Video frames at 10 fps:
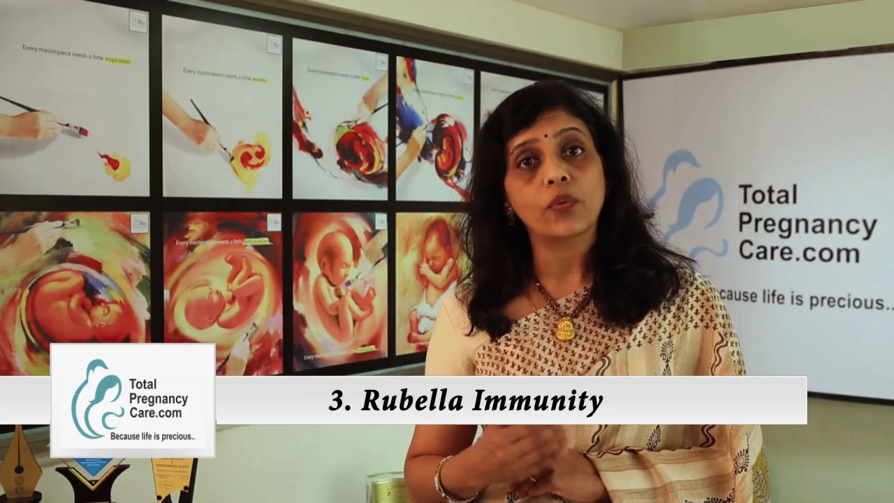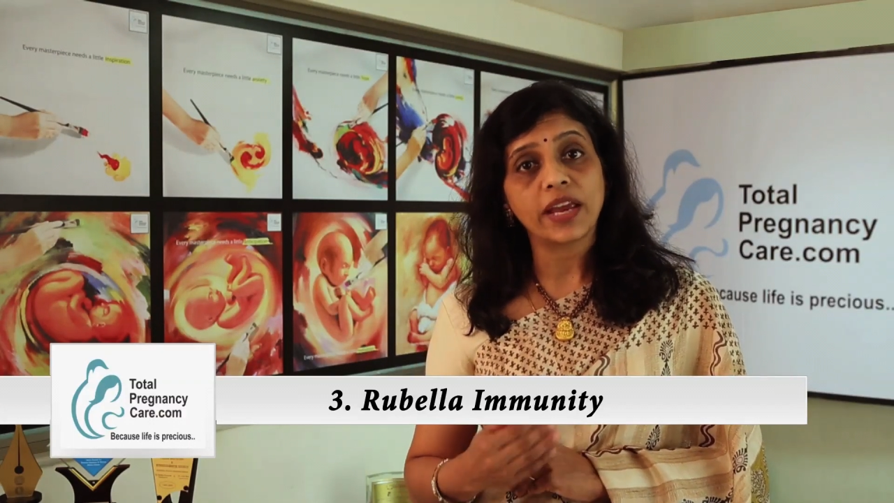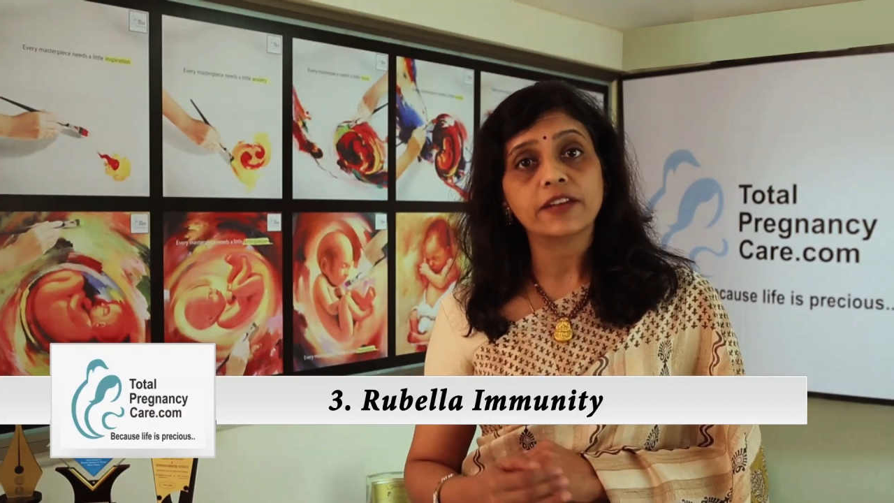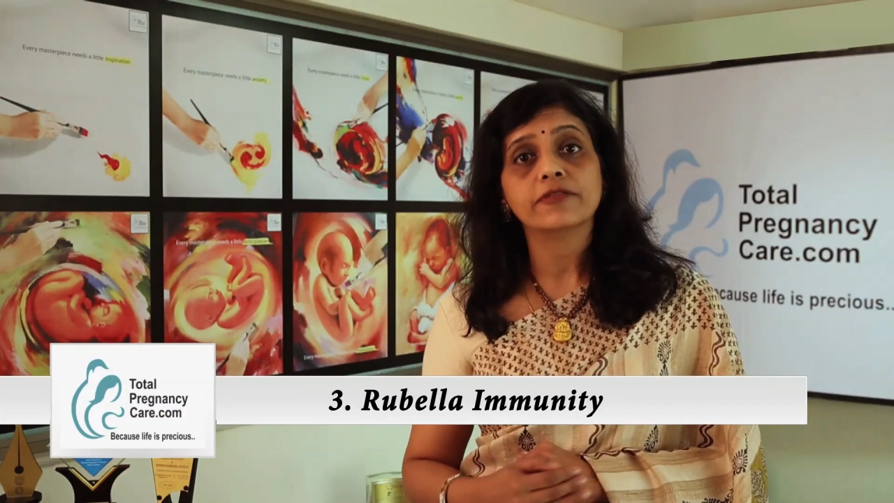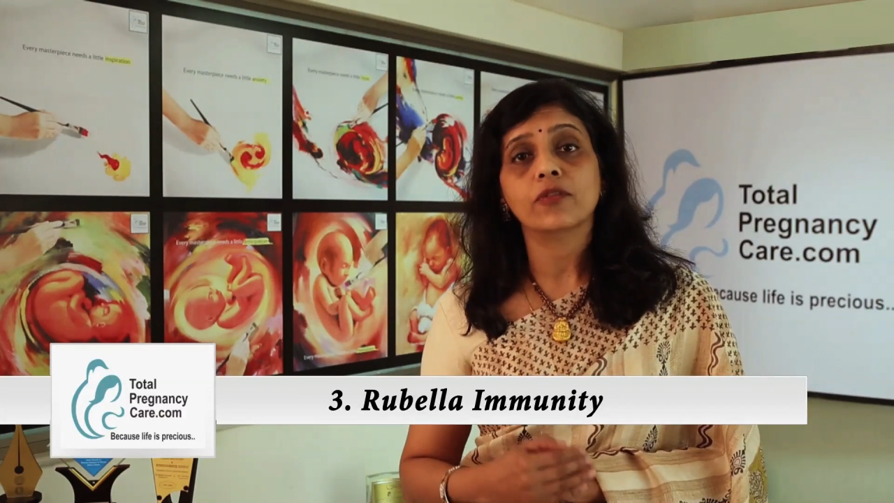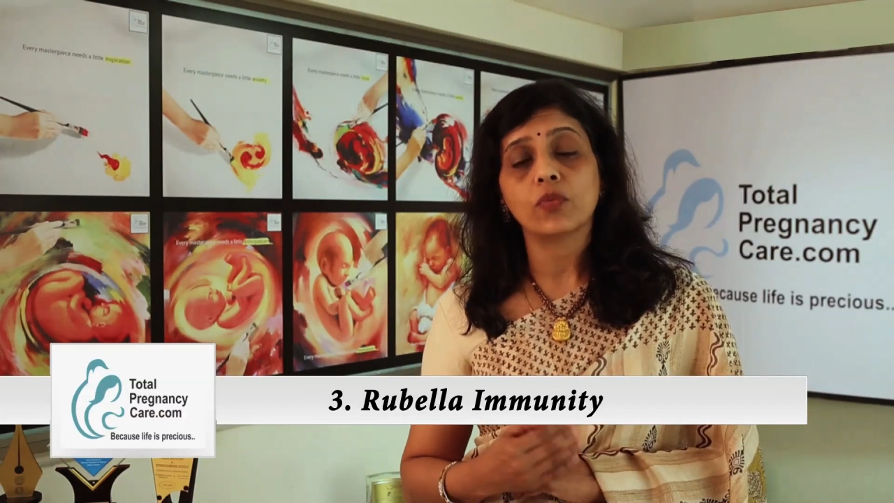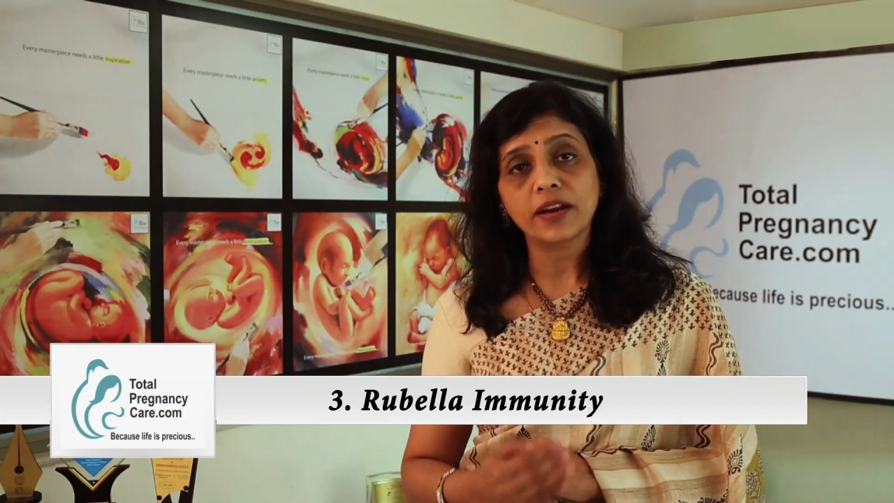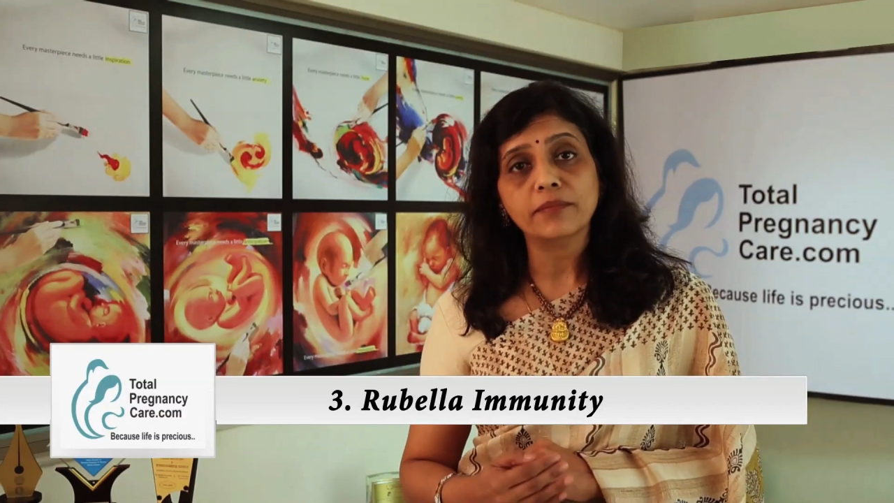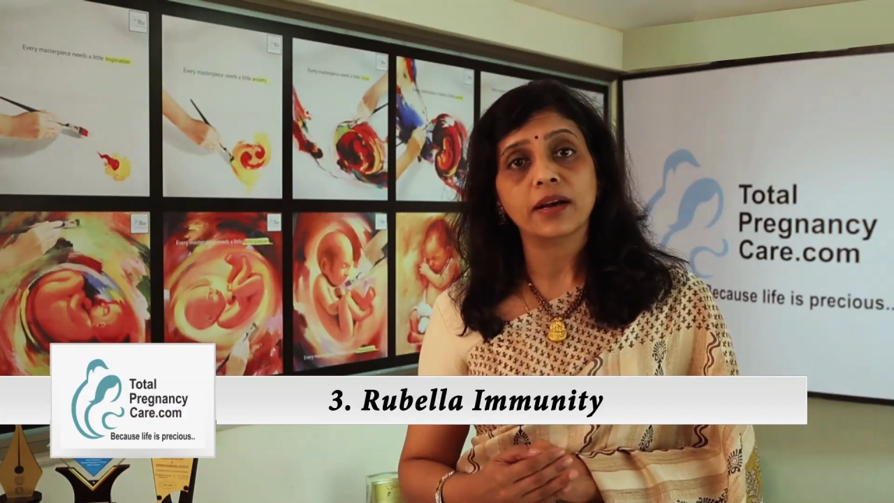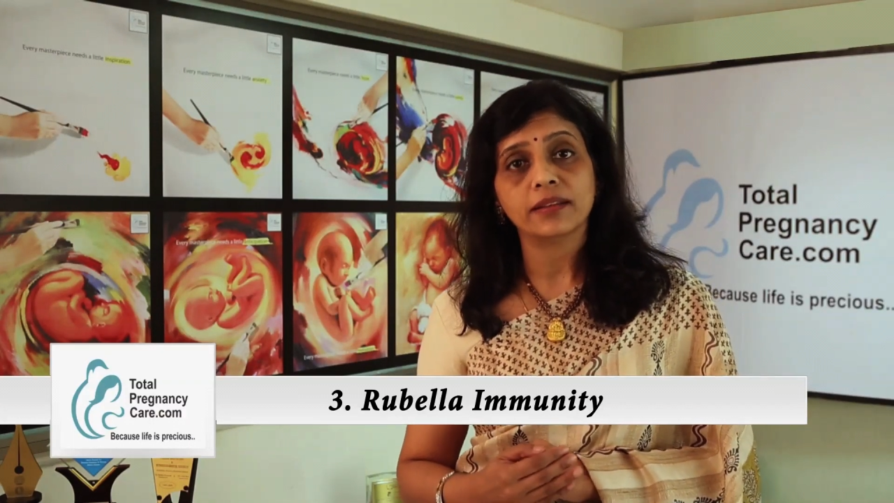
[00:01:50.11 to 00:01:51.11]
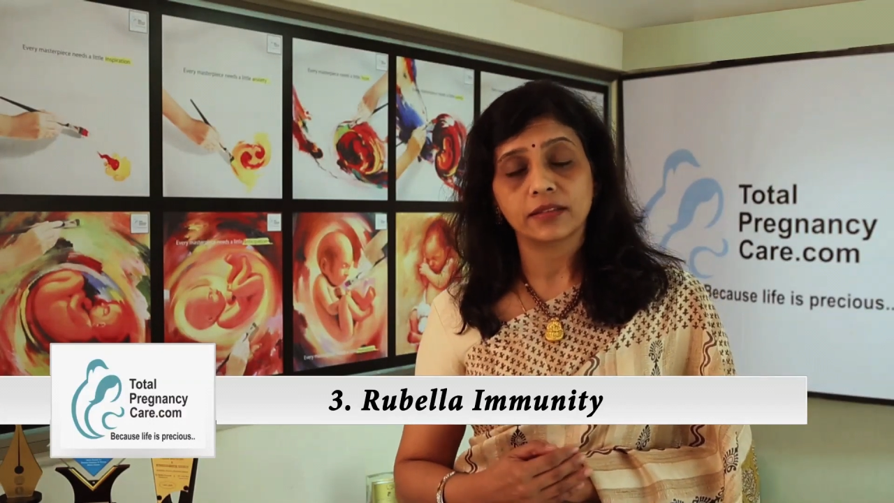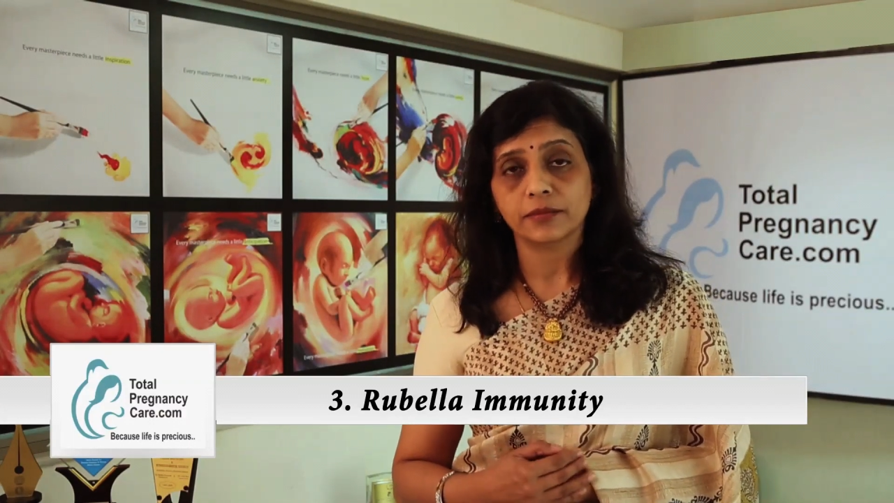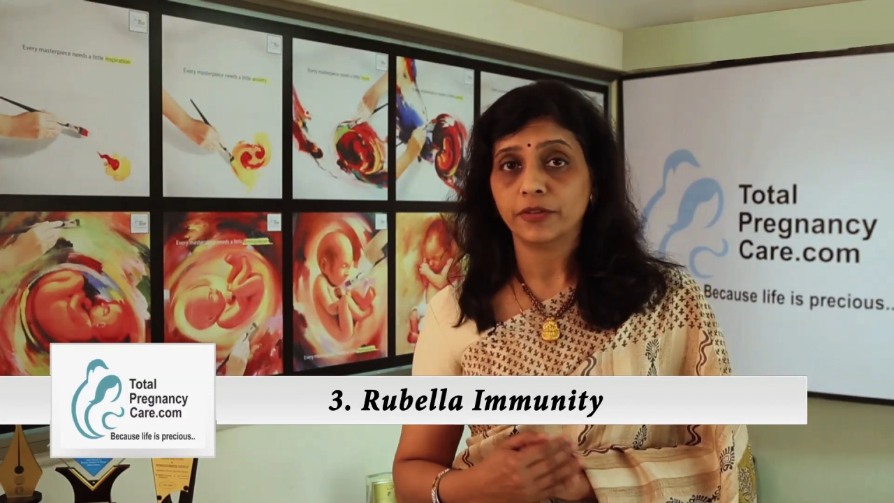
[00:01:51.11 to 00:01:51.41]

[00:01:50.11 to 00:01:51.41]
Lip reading: wait for 1 month